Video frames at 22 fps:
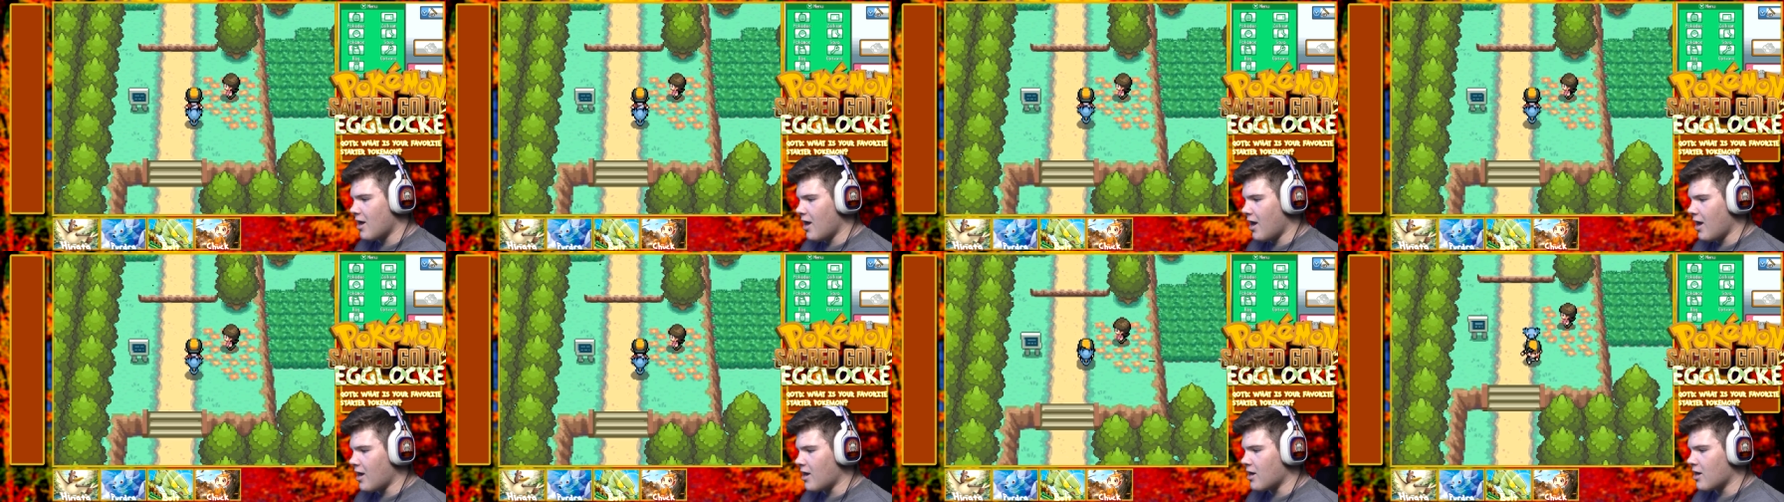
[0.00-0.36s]

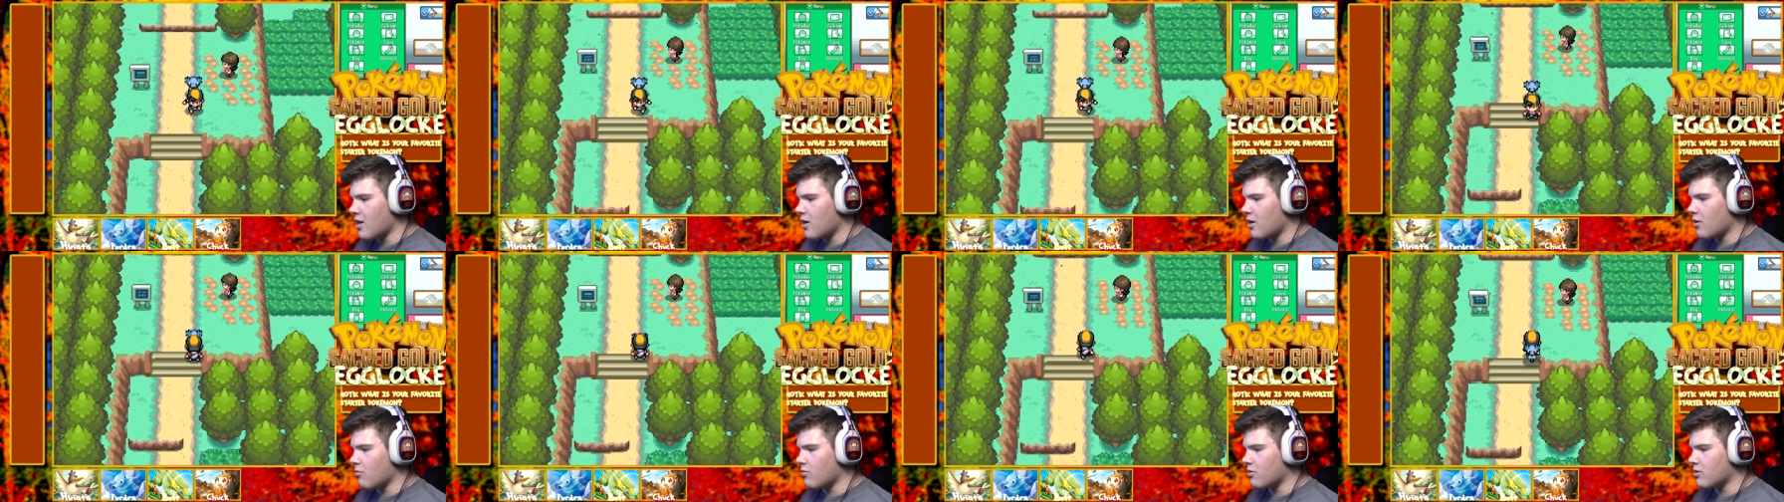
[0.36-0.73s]
hey,
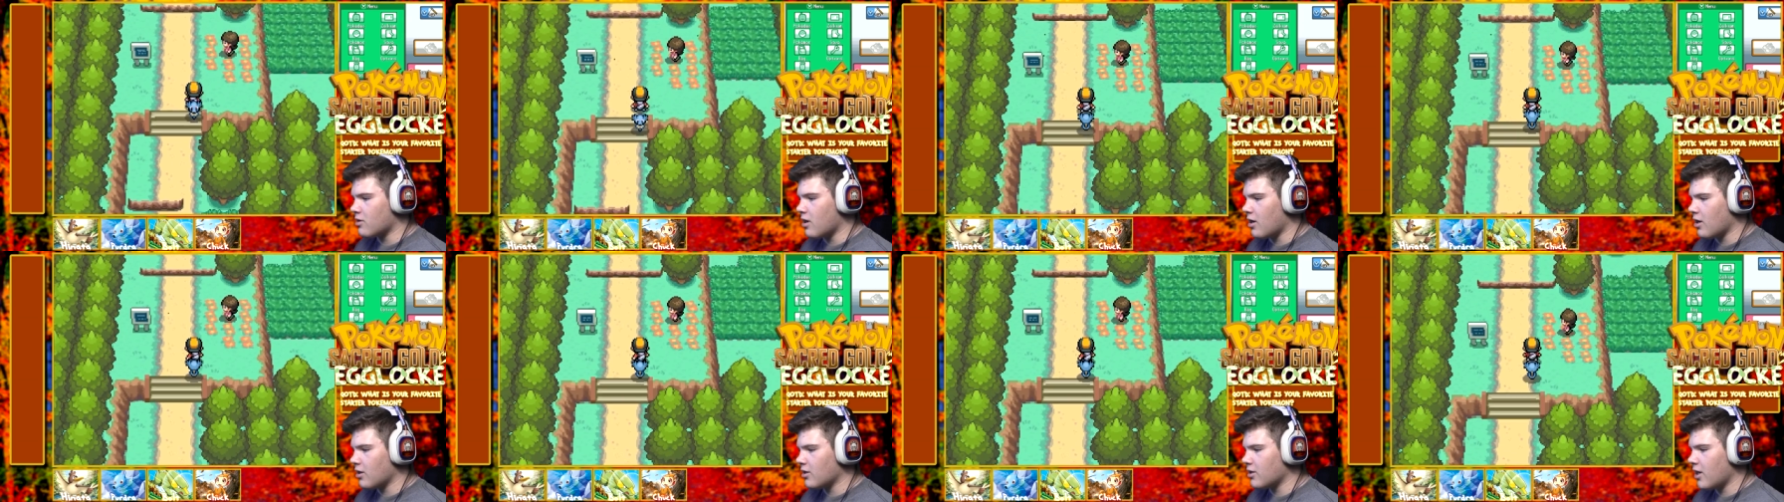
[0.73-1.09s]
you want to
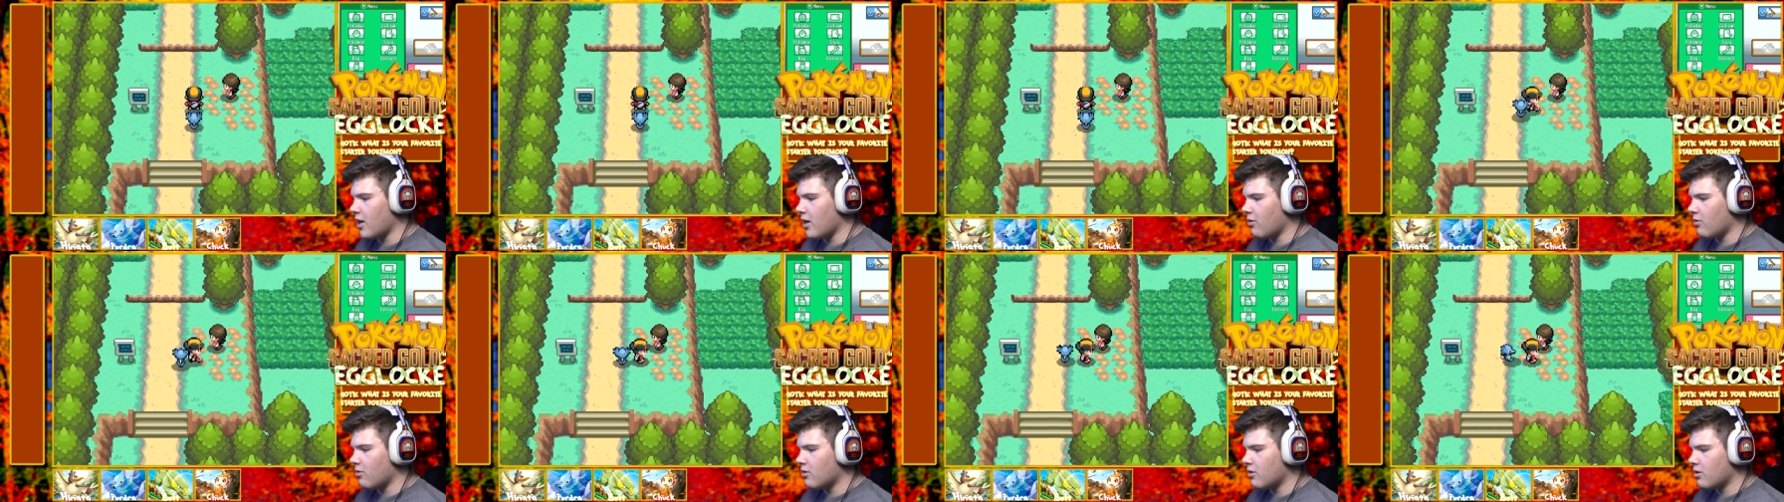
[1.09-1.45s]
talk
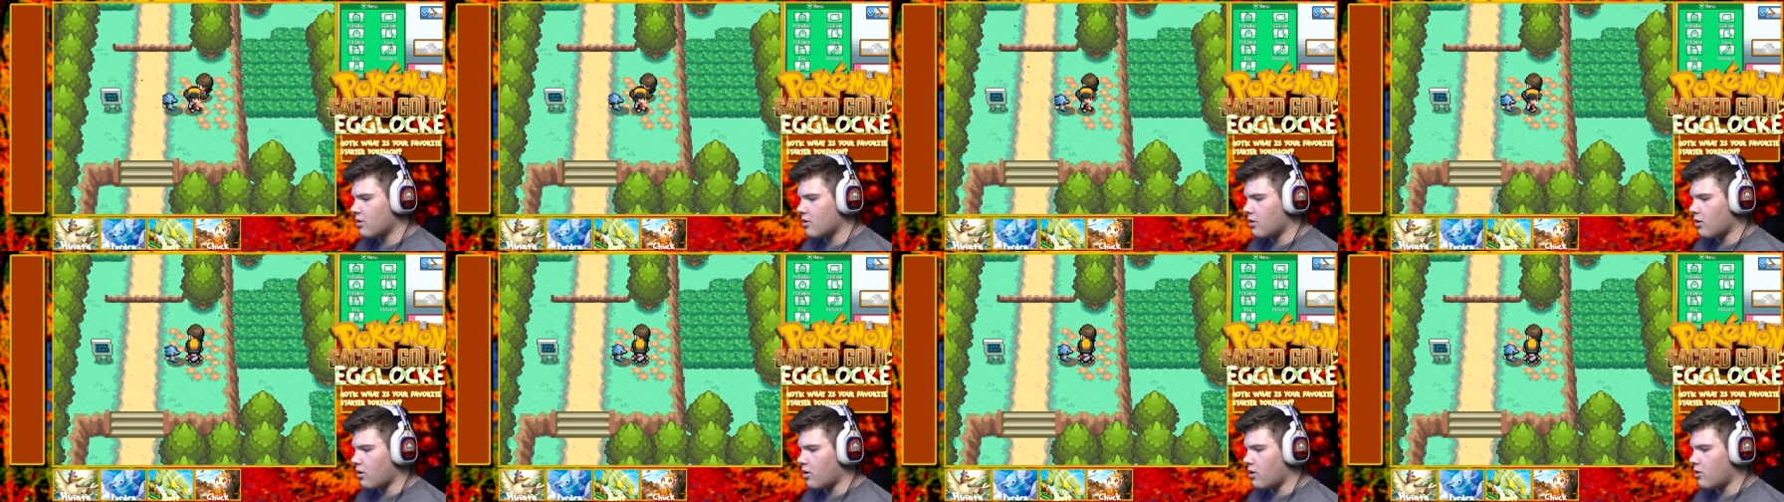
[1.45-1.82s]
now?
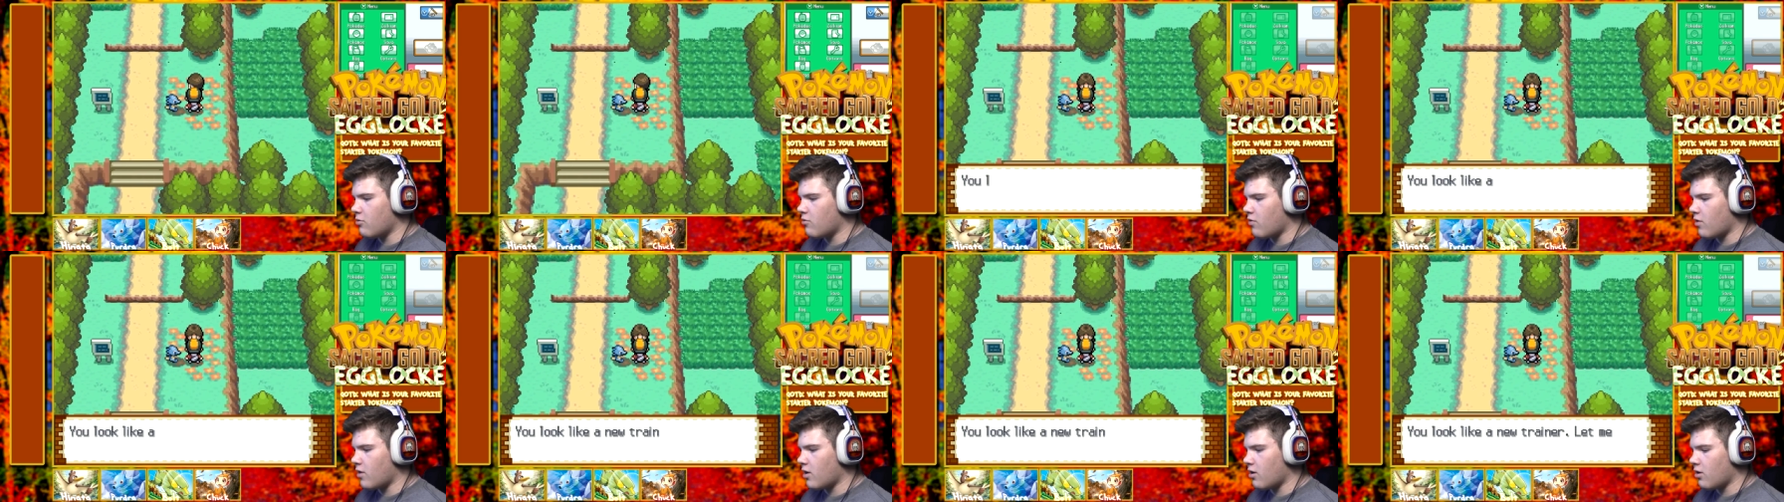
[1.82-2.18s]
Are you
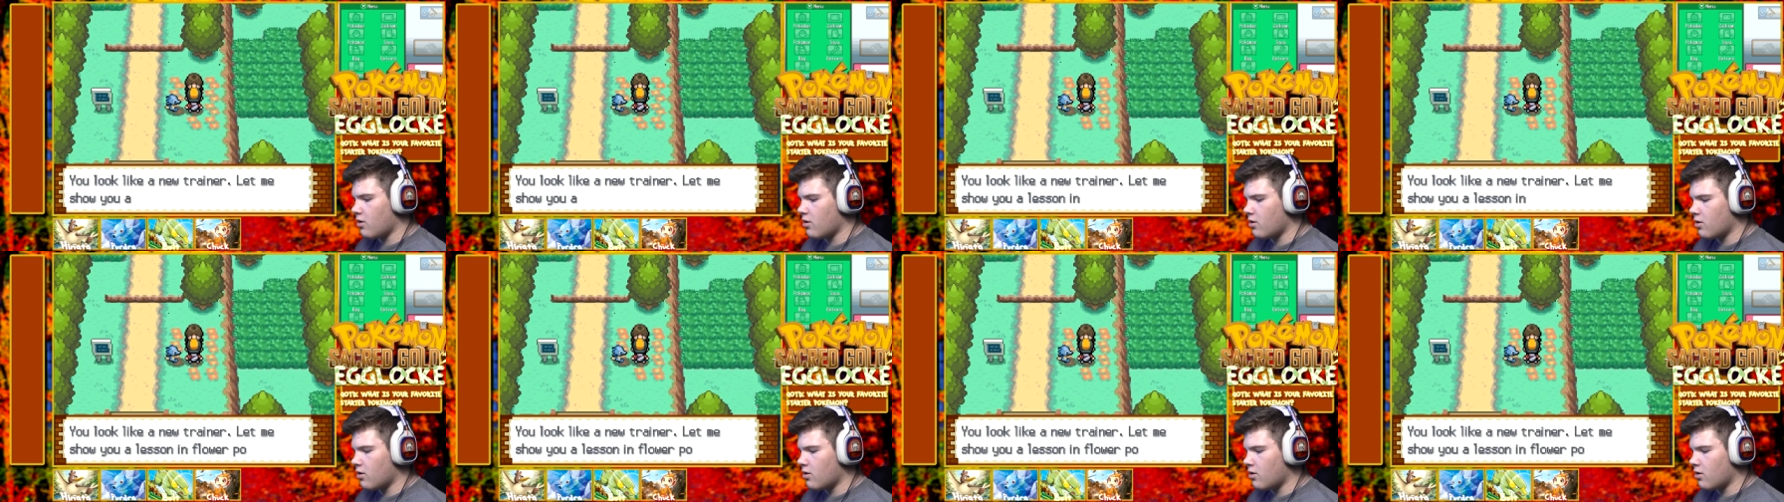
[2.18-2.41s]
trainer?